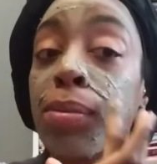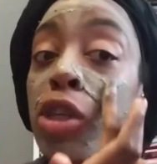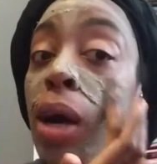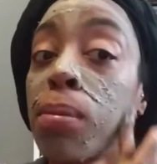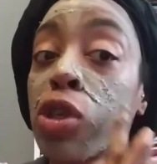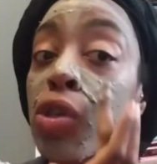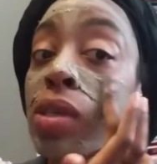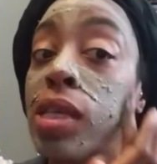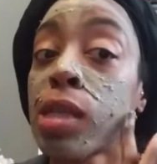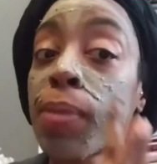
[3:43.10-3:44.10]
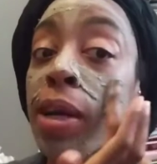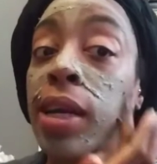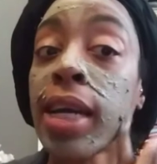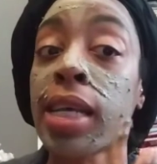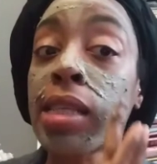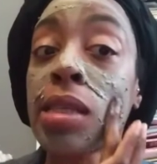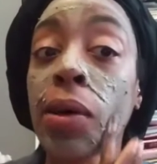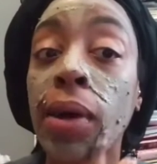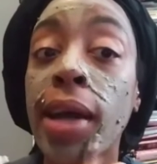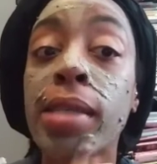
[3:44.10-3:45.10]
Jamba Juice experience,
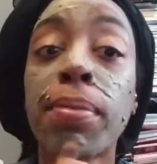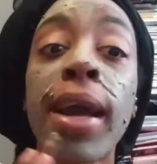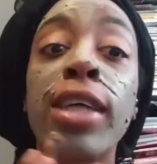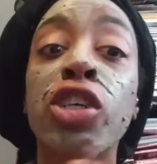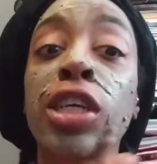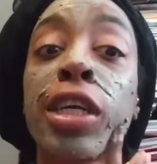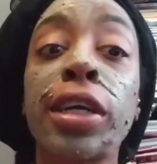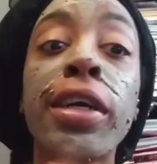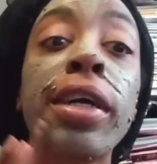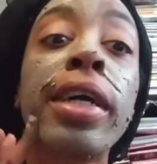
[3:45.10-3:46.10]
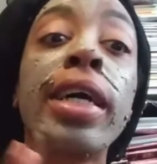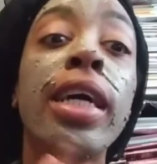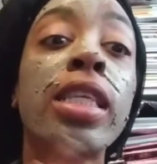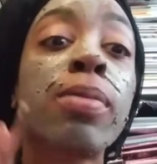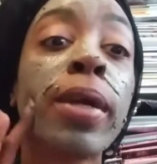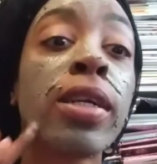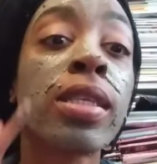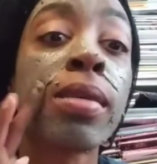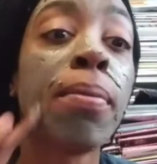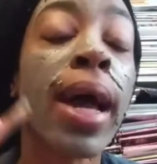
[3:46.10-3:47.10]
okay, some cashier
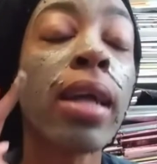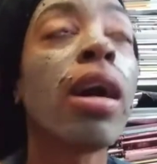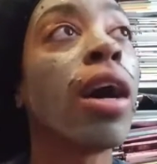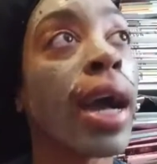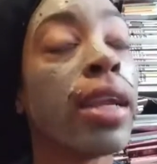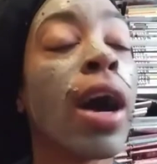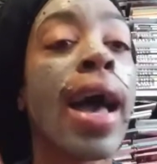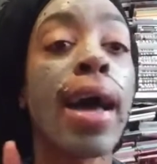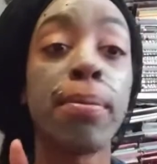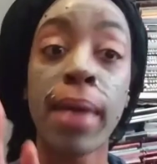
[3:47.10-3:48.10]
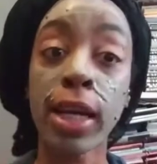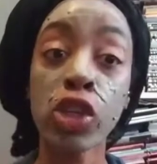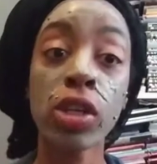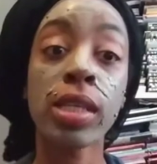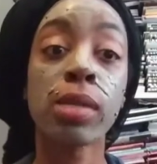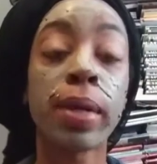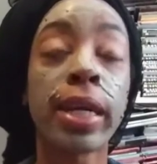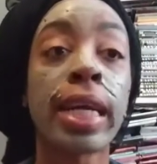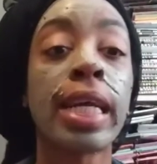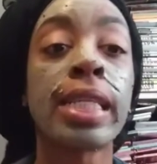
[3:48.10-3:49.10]
experience, I had manager
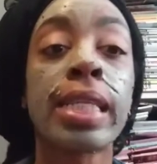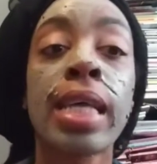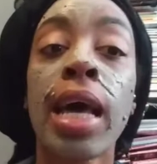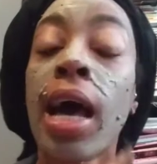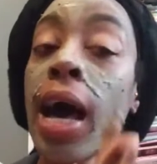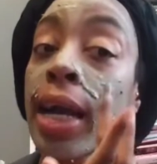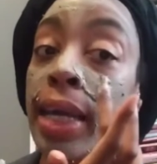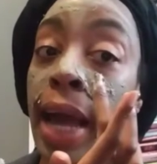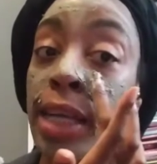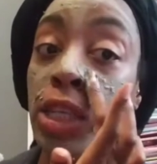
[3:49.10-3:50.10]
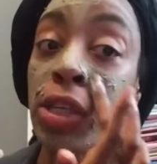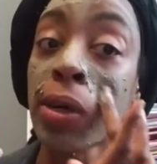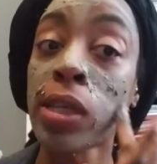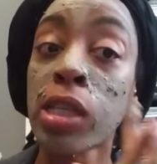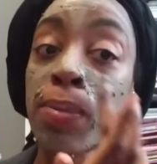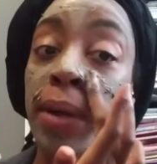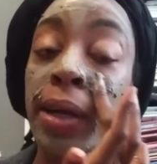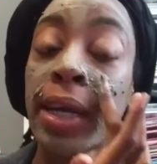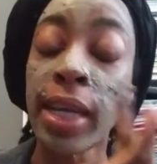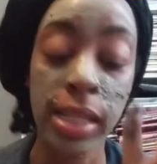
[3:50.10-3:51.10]
experience, cashier
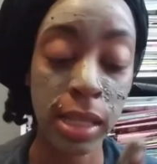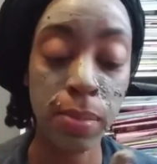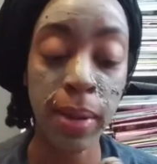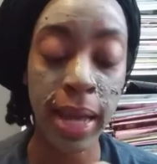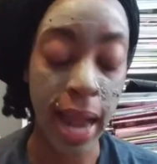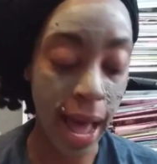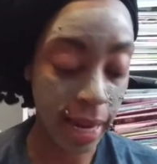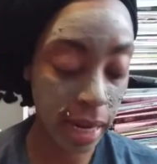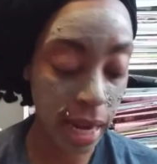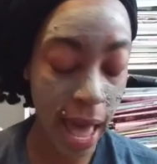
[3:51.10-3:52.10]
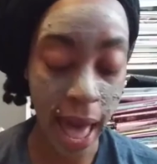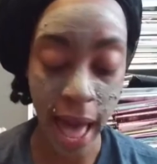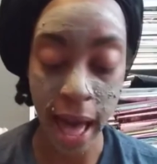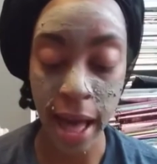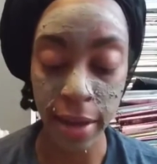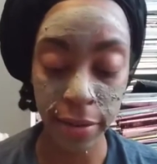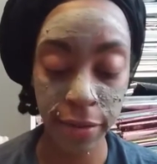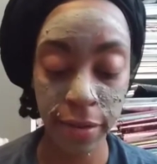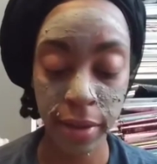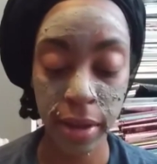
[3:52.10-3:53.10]
experience, but I didn't have,
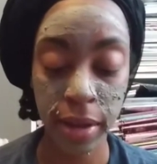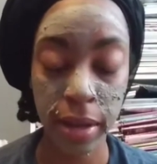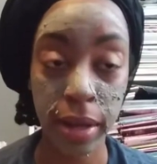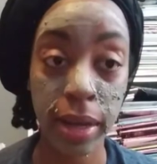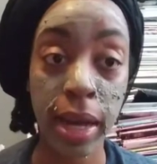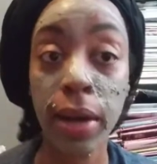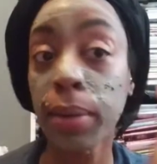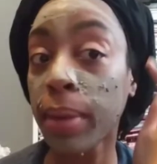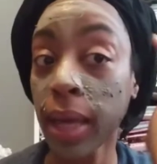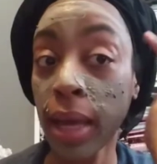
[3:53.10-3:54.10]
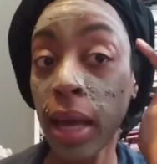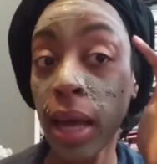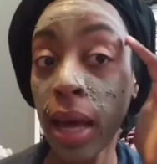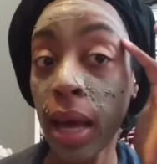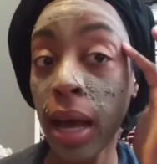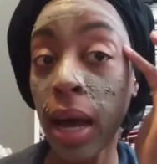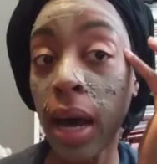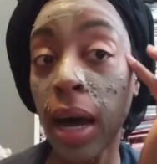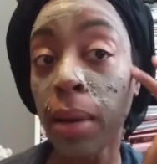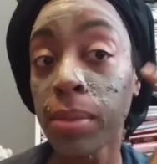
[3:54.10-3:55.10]
got on me,
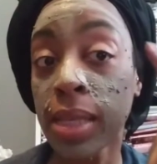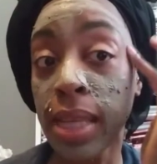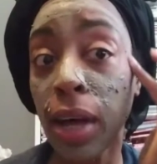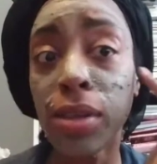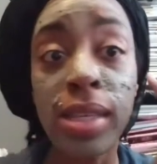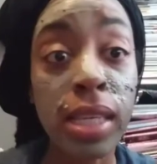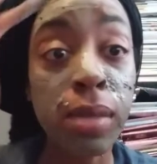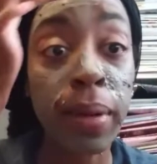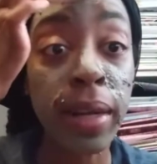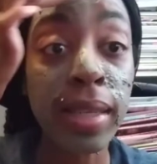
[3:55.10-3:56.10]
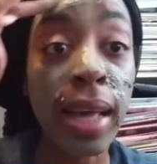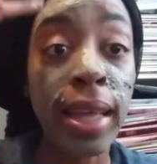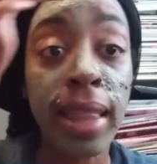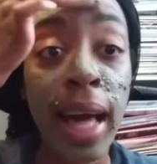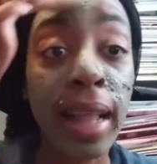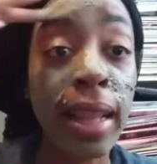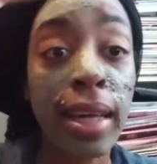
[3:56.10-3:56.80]
sales experience like that.